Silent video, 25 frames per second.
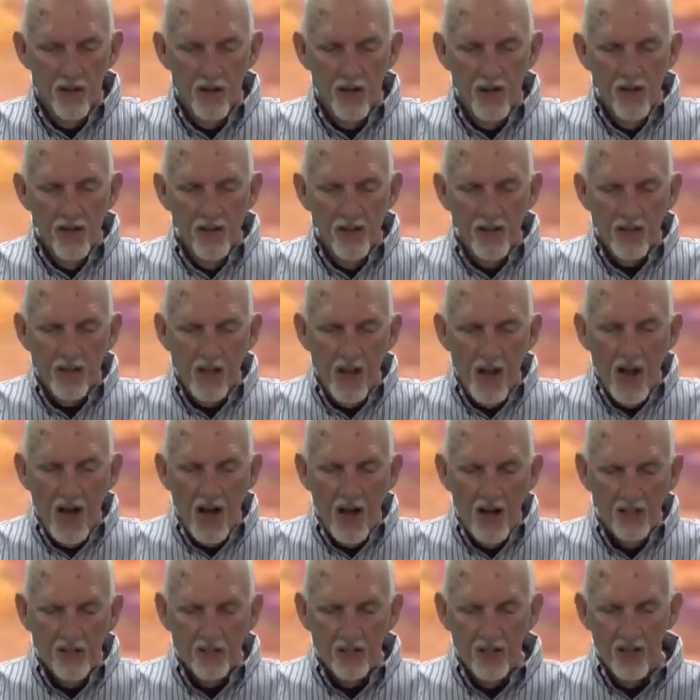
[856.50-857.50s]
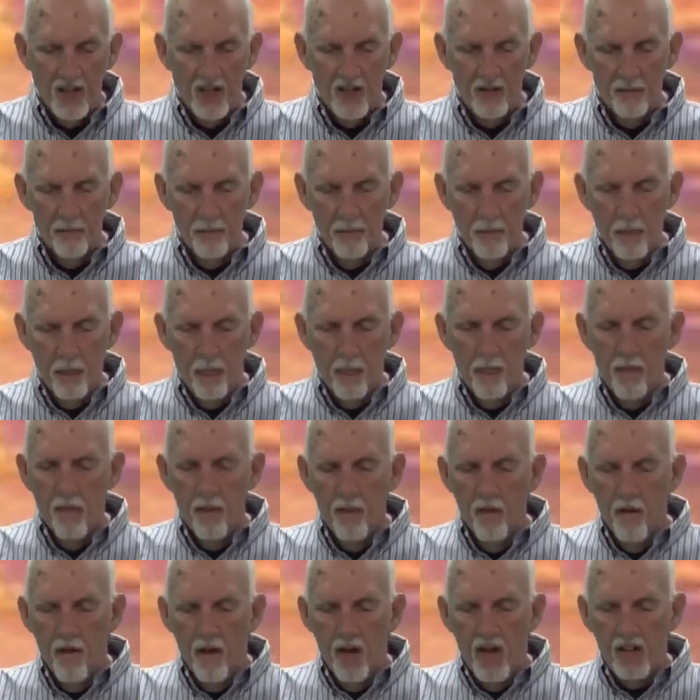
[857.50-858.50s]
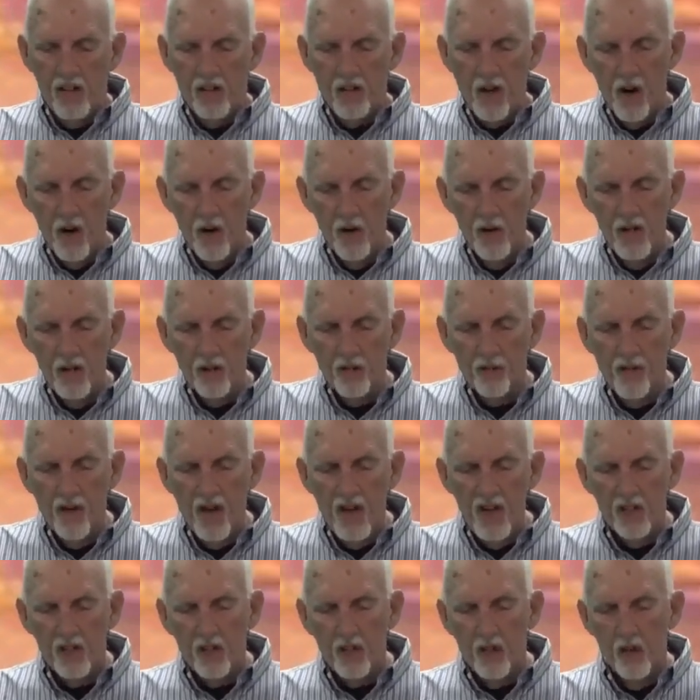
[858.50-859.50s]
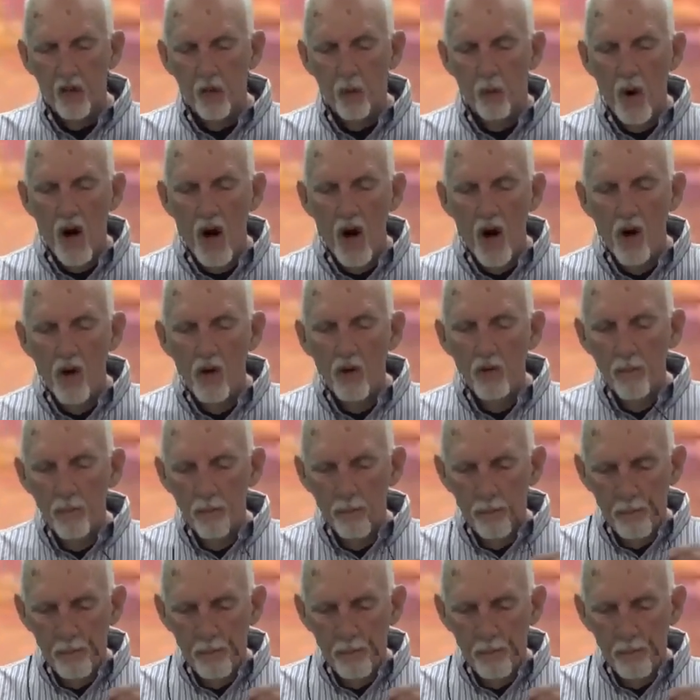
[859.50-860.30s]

Hezekiah said, he turned his face to the wall.